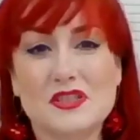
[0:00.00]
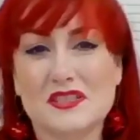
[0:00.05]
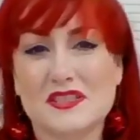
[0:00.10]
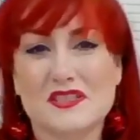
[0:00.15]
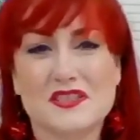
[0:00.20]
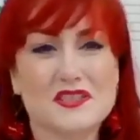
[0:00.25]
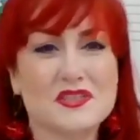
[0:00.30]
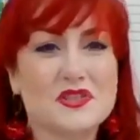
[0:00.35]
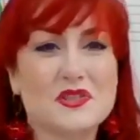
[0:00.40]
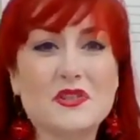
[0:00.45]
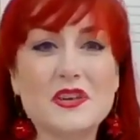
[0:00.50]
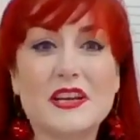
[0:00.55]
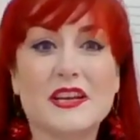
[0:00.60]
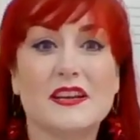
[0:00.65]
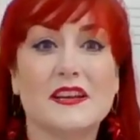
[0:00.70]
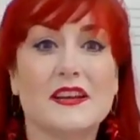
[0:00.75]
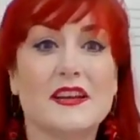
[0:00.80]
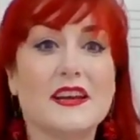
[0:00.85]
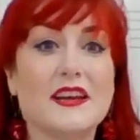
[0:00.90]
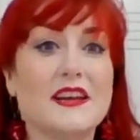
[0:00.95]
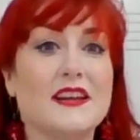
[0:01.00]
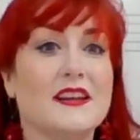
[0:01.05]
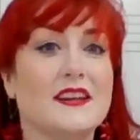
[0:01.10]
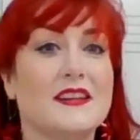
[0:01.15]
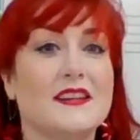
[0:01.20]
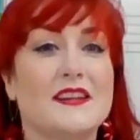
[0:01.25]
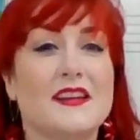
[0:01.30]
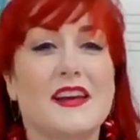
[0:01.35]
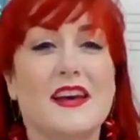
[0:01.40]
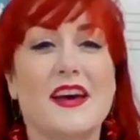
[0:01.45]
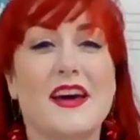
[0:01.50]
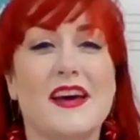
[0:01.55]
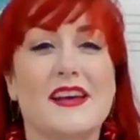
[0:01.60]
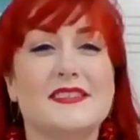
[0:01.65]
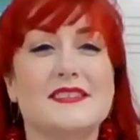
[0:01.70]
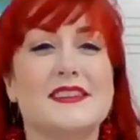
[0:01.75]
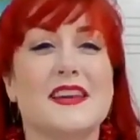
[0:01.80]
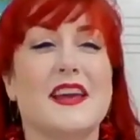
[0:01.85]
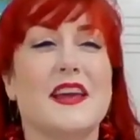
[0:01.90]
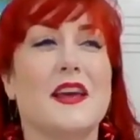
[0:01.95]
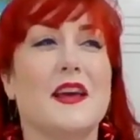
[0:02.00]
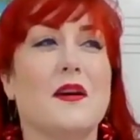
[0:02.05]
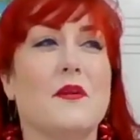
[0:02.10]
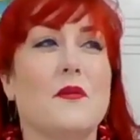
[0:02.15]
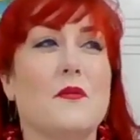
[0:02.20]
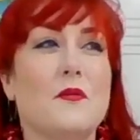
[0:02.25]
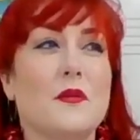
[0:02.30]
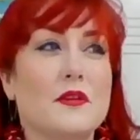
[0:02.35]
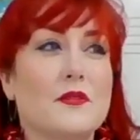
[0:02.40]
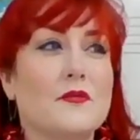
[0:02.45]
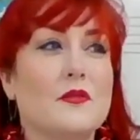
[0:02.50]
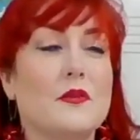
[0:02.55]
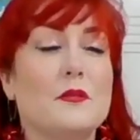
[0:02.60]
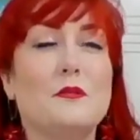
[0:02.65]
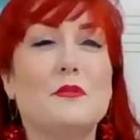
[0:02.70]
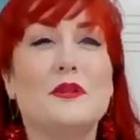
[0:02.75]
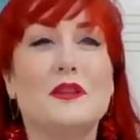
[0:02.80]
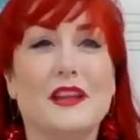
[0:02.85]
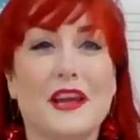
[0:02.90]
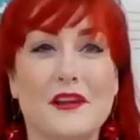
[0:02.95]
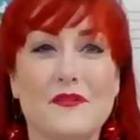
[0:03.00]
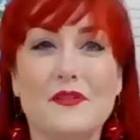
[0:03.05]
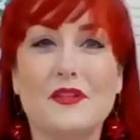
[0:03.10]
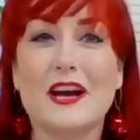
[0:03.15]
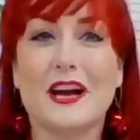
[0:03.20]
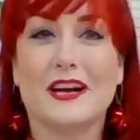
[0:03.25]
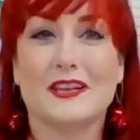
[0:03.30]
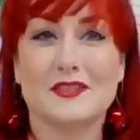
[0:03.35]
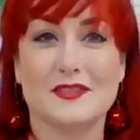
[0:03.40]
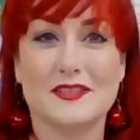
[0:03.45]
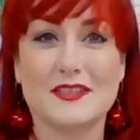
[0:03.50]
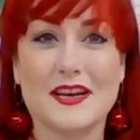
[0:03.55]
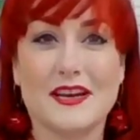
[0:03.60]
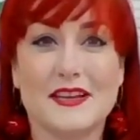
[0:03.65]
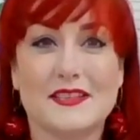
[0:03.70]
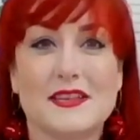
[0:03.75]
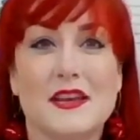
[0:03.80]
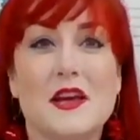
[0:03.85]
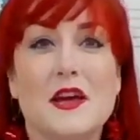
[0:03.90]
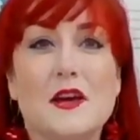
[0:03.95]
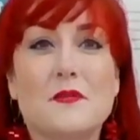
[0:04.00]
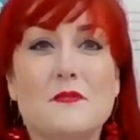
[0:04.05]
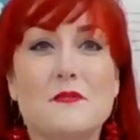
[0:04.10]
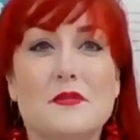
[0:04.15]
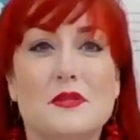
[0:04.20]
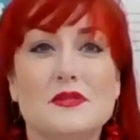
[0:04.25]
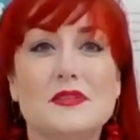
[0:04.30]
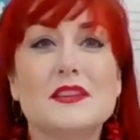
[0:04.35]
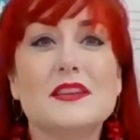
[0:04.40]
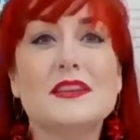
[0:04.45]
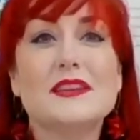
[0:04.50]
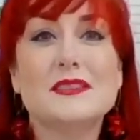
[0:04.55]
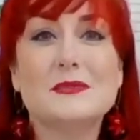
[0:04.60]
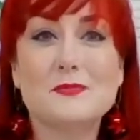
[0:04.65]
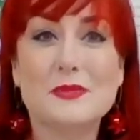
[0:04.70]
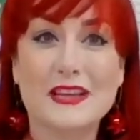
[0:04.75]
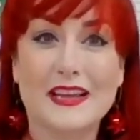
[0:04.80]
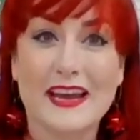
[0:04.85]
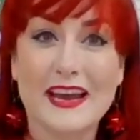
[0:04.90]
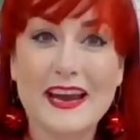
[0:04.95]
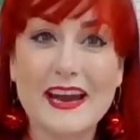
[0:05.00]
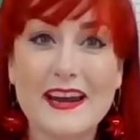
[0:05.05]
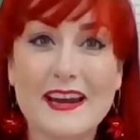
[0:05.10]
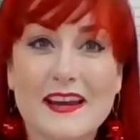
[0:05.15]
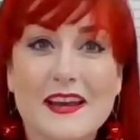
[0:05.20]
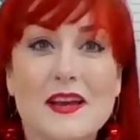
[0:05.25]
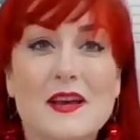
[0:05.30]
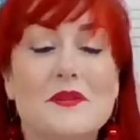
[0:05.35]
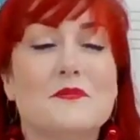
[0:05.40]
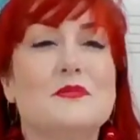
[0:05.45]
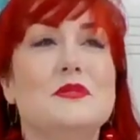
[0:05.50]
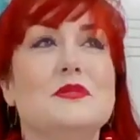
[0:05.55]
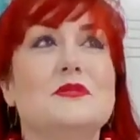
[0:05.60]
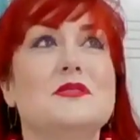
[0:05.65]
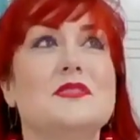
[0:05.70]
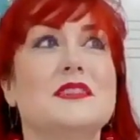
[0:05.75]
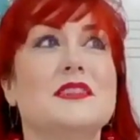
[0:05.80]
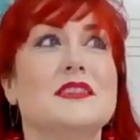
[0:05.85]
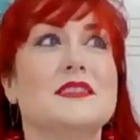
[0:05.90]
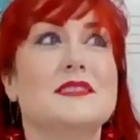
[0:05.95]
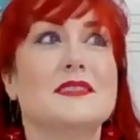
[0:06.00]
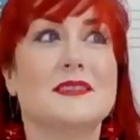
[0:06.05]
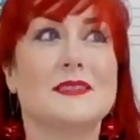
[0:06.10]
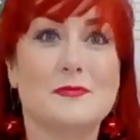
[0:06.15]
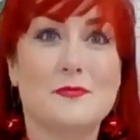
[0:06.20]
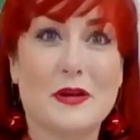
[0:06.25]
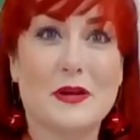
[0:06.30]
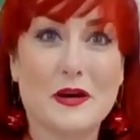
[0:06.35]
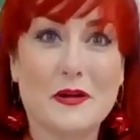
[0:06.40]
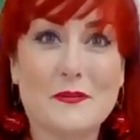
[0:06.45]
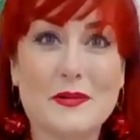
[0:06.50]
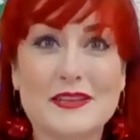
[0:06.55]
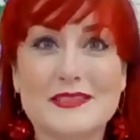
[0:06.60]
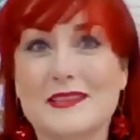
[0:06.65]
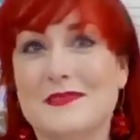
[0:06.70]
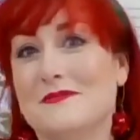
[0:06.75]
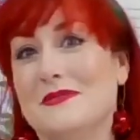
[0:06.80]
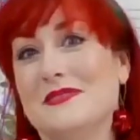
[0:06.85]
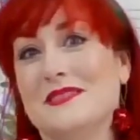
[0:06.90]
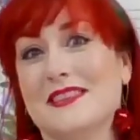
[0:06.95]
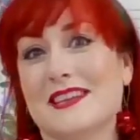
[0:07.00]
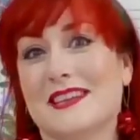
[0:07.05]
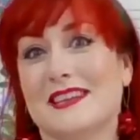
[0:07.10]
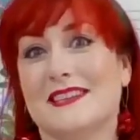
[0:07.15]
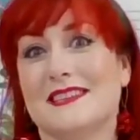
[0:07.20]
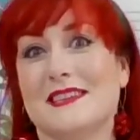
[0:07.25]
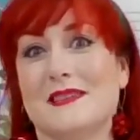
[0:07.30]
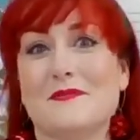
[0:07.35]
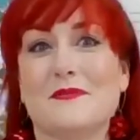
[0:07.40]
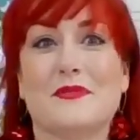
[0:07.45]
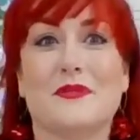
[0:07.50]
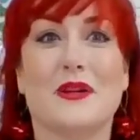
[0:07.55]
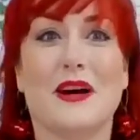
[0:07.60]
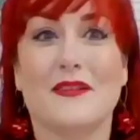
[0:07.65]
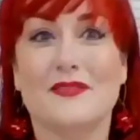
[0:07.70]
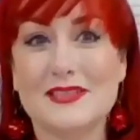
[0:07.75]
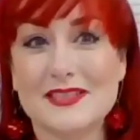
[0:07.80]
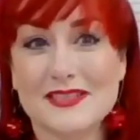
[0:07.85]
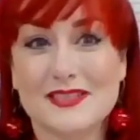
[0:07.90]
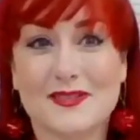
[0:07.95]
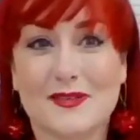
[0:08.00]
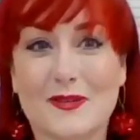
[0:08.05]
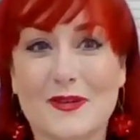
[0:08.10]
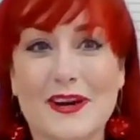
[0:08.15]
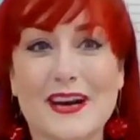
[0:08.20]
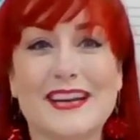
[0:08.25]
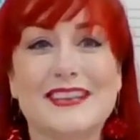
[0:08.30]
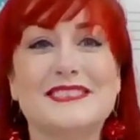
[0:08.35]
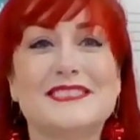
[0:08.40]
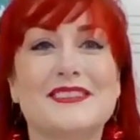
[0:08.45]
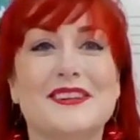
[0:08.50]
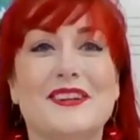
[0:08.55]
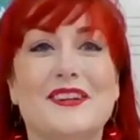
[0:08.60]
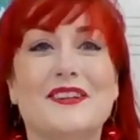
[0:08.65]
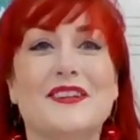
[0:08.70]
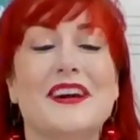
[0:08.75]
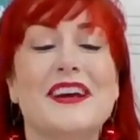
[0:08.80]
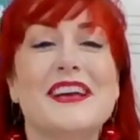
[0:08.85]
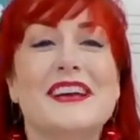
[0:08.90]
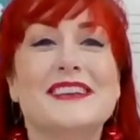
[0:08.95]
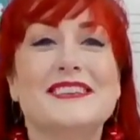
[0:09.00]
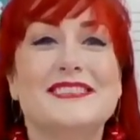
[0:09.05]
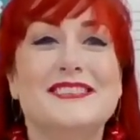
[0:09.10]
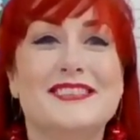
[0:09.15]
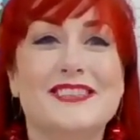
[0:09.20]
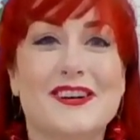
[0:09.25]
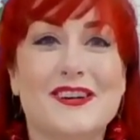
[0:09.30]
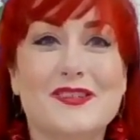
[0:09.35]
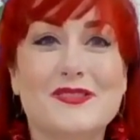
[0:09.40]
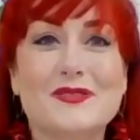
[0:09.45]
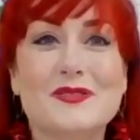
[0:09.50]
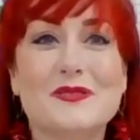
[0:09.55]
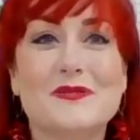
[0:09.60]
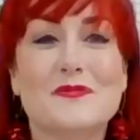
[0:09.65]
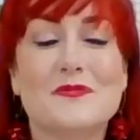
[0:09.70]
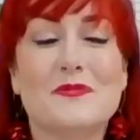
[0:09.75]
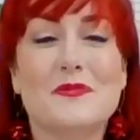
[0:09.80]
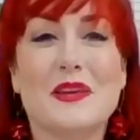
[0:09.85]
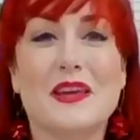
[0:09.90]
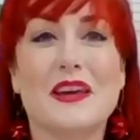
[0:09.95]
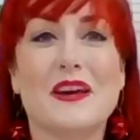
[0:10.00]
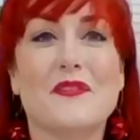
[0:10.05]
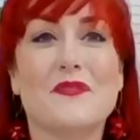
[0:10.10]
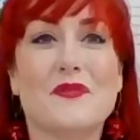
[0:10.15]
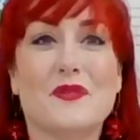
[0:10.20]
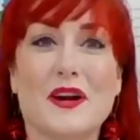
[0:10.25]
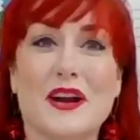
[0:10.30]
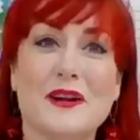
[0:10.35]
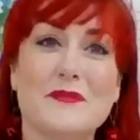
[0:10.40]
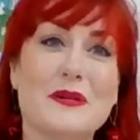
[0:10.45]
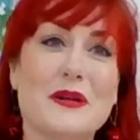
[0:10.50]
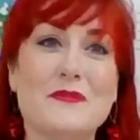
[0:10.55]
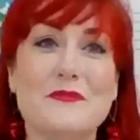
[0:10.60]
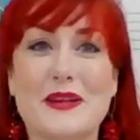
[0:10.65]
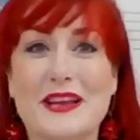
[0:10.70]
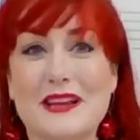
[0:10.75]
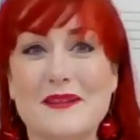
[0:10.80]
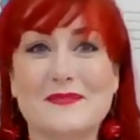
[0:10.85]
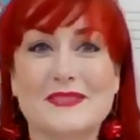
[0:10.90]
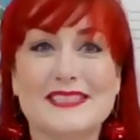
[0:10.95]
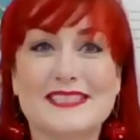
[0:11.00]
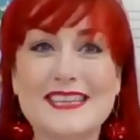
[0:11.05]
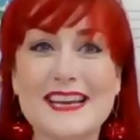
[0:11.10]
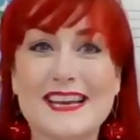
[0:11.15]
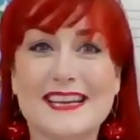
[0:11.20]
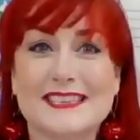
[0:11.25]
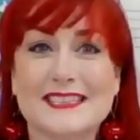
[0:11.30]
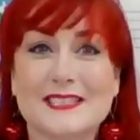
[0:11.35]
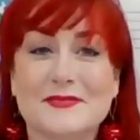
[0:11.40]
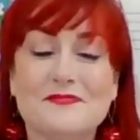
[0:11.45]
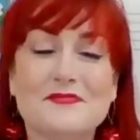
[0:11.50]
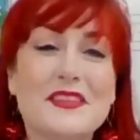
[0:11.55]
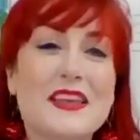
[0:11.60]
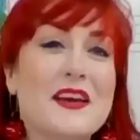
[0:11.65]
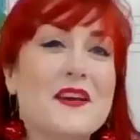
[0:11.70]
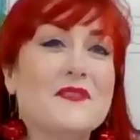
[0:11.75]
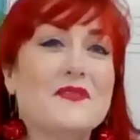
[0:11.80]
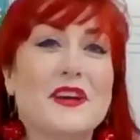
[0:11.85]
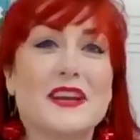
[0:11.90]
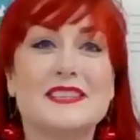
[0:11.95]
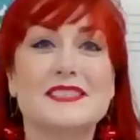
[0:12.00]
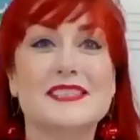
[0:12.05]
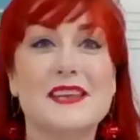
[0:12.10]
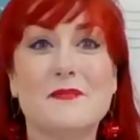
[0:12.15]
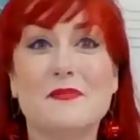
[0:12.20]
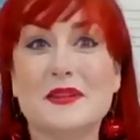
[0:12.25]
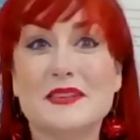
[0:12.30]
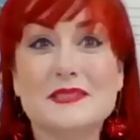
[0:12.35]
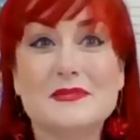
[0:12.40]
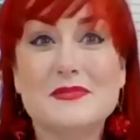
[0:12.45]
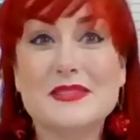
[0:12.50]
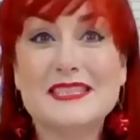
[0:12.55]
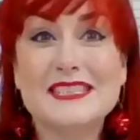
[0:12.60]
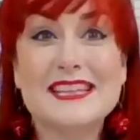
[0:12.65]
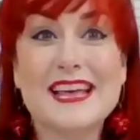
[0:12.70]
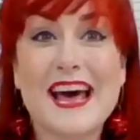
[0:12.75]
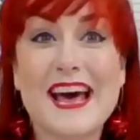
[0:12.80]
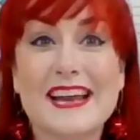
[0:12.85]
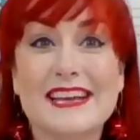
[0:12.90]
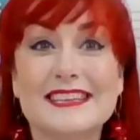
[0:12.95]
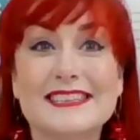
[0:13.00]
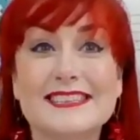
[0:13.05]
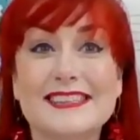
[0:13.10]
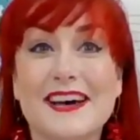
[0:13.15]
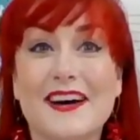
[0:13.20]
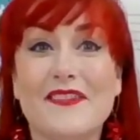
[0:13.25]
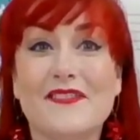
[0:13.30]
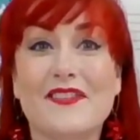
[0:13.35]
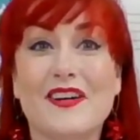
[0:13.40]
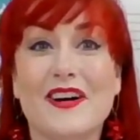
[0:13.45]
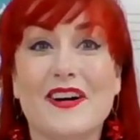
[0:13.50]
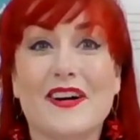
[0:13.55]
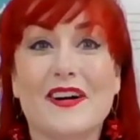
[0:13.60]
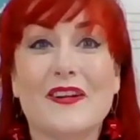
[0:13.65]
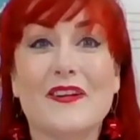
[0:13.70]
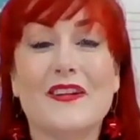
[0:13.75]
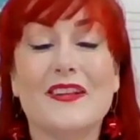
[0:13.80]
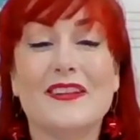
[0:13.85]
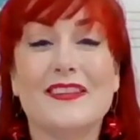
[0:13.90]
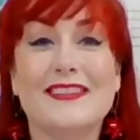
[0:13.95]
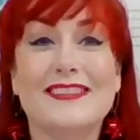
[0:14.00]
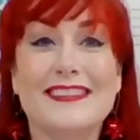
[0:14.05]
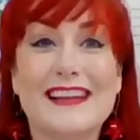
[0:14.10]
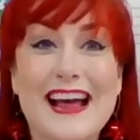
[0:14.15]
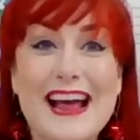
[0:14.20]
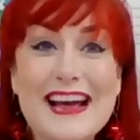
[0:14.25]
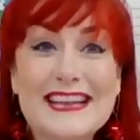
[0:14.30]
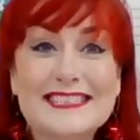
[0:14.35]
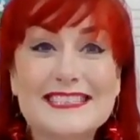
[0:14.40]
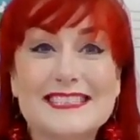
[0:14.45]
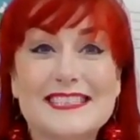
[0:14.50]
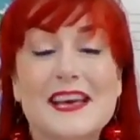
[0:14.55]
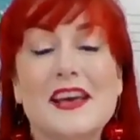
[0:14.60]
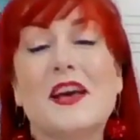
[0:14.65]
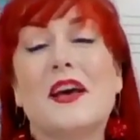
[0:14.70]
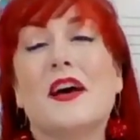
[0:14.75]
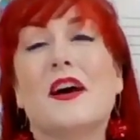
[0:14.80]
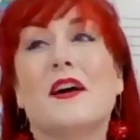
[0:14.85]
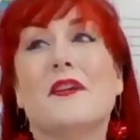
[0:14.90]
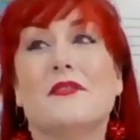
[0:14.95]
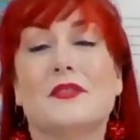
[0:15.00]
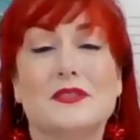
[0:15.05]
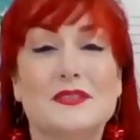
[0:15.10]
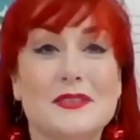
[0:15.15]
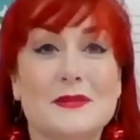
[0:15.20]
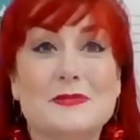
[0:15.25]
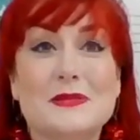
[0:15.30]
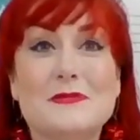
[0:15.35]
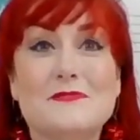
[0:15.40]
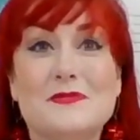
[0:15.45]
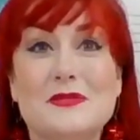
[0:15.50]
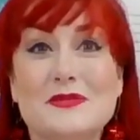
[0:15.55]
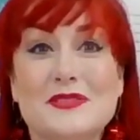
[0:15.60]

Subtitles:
just treat it as a wonderful, playful exercise. Music is play. Music is experimenting. Music is improvisatory. So don't be afraid about making mistakes. Friends, that brings me to the end of our last First Steps